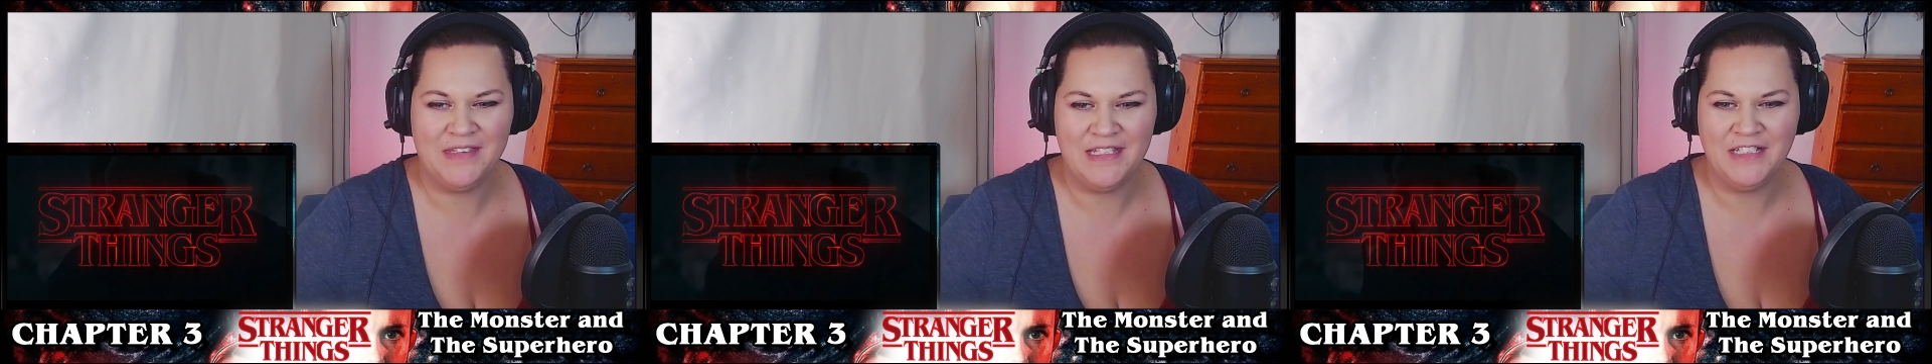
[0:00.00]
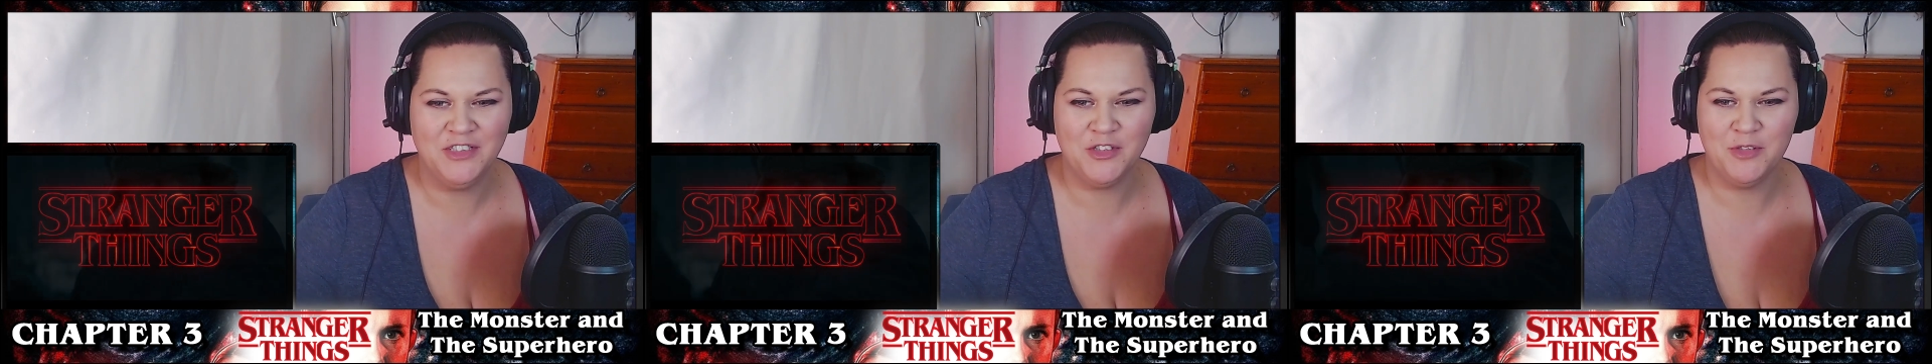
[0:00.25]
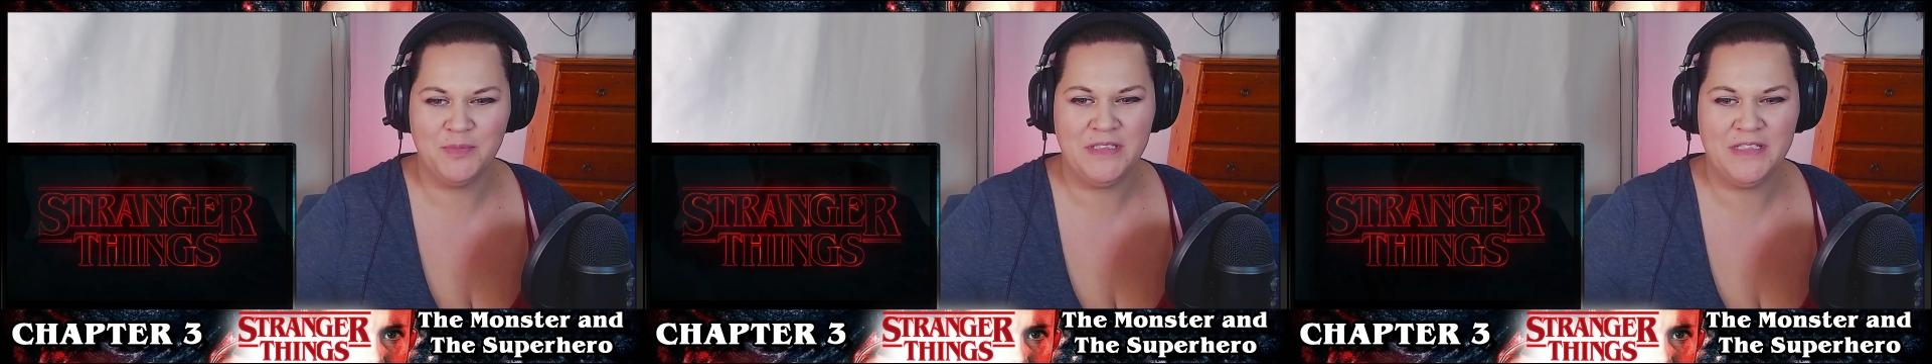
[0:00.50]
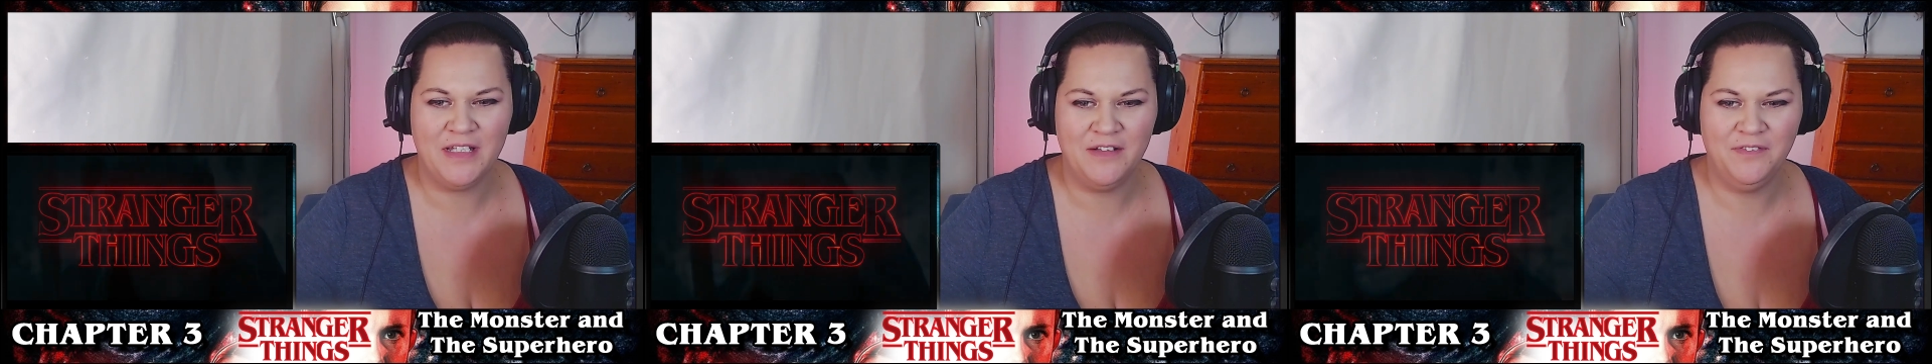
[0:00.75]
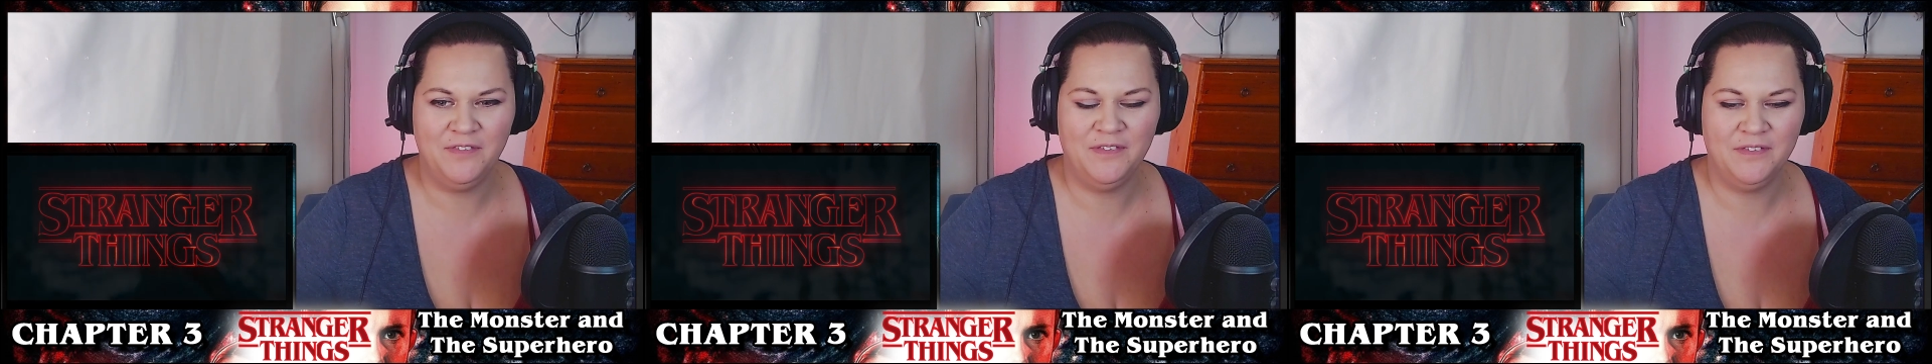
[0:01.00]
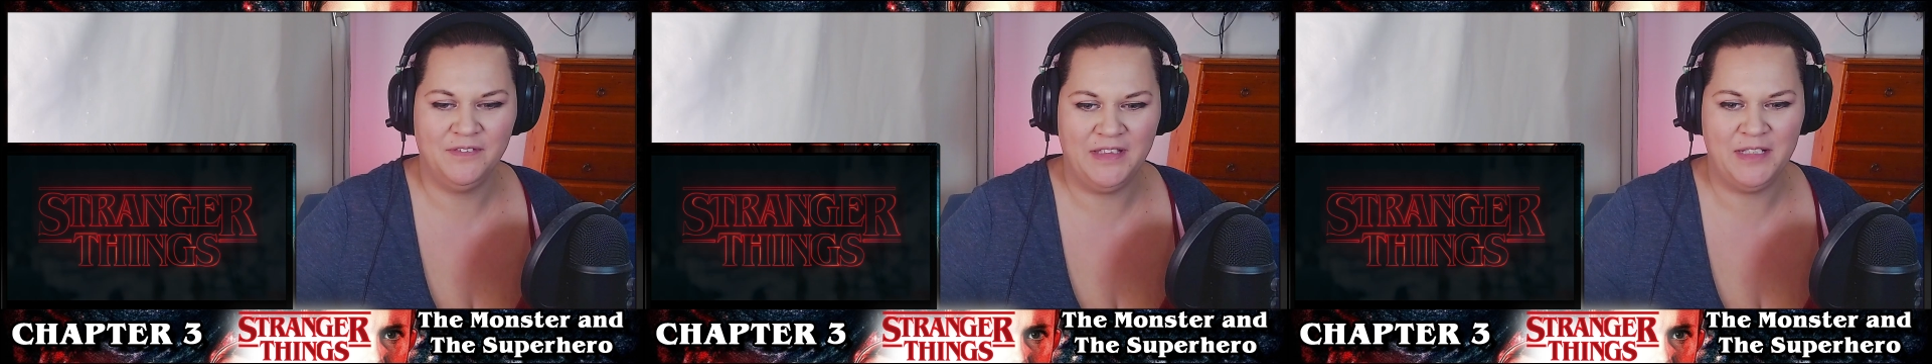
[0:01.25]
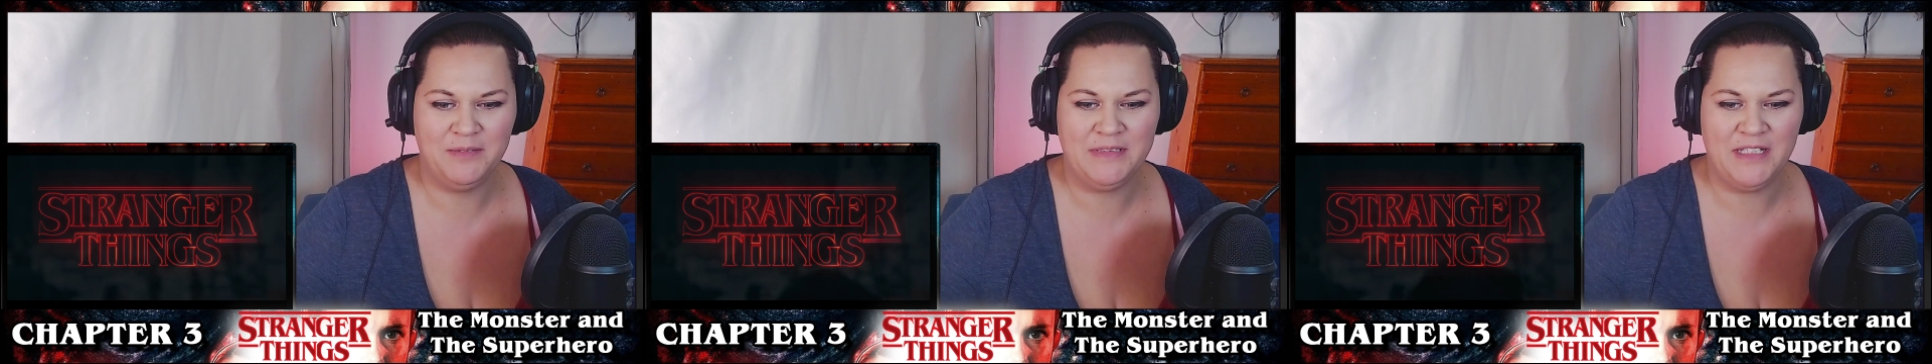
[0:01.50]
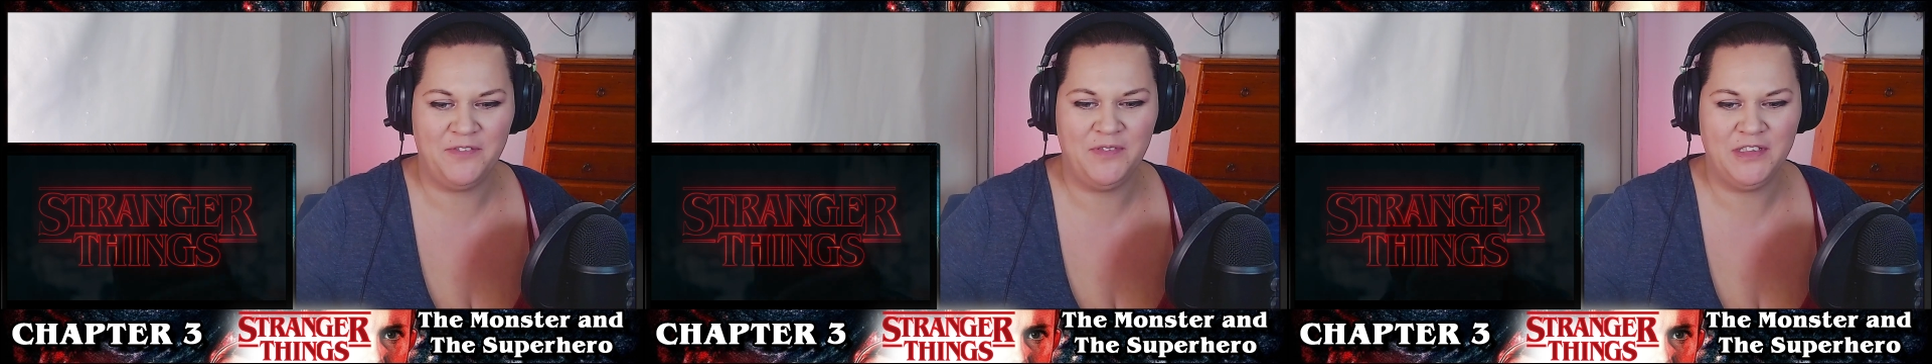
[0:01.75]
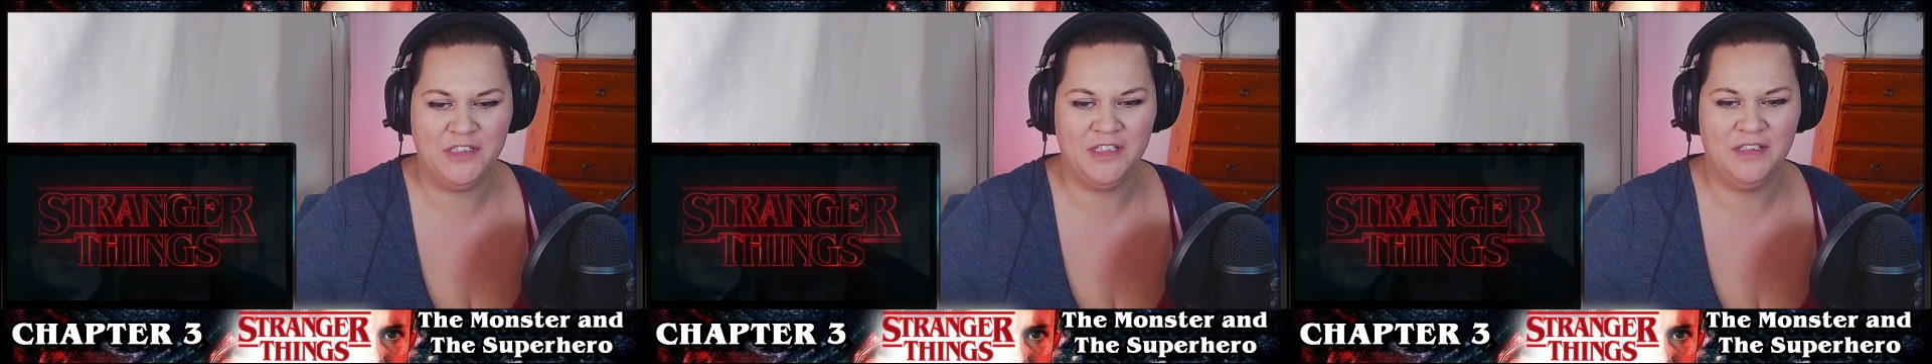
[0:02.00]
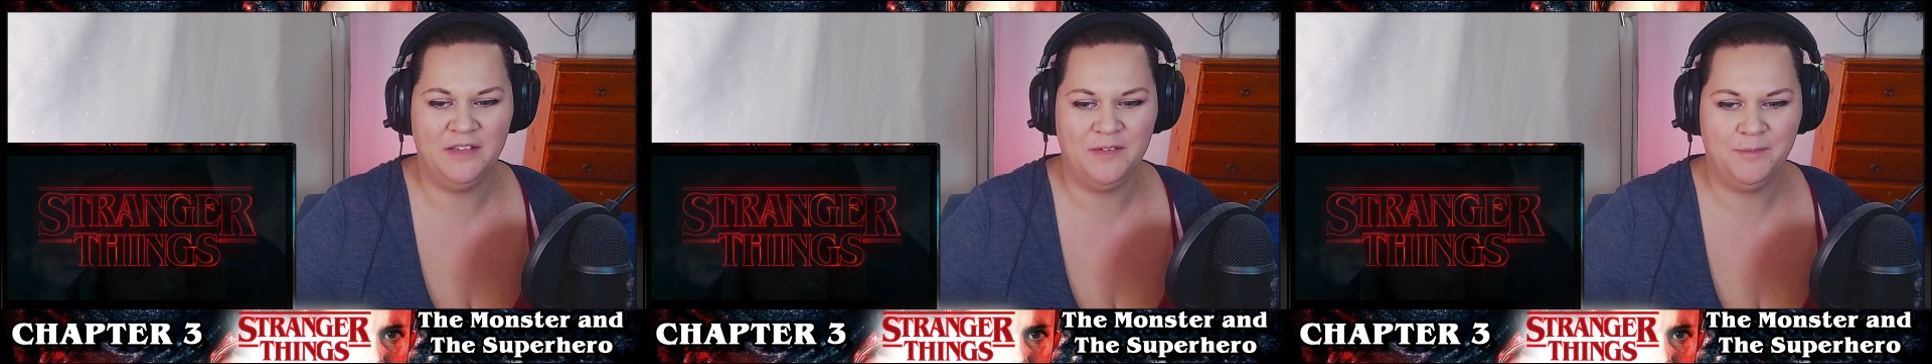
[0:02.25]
Injure himself? Get himself injured?